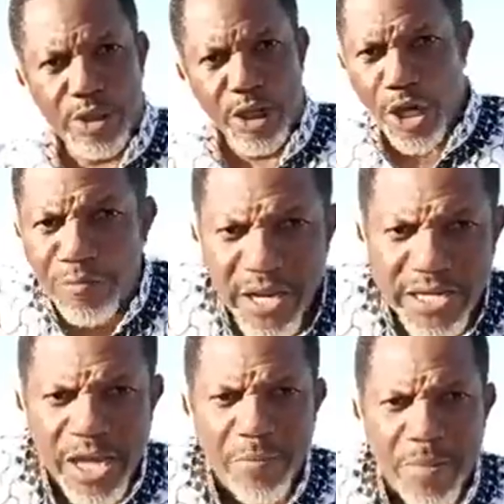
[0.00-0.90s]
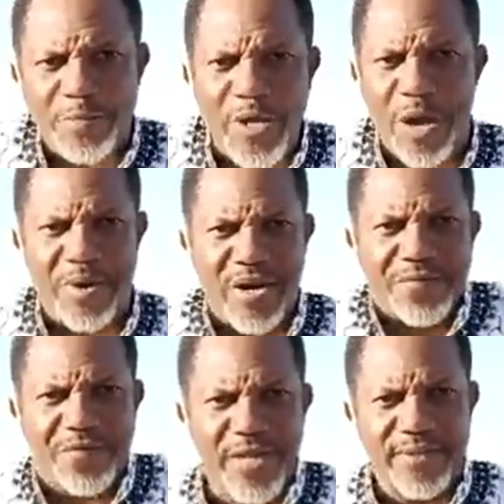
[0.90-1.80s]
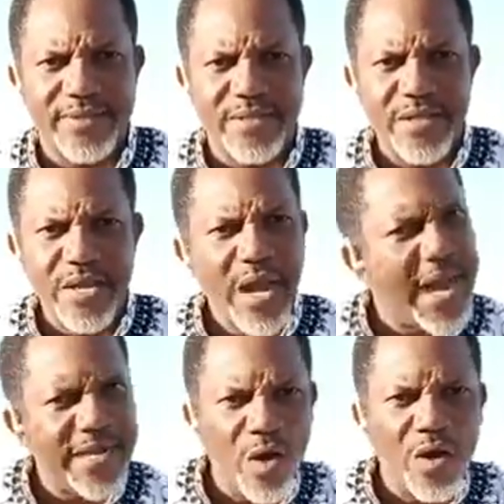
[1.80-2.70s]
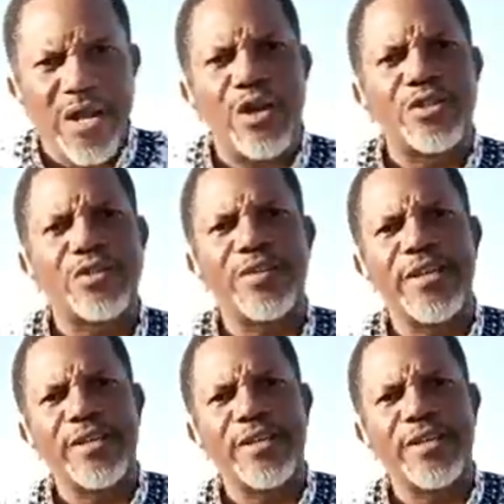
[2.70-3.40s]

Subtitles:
3 of them came and speak a manner of them. I did not let custom.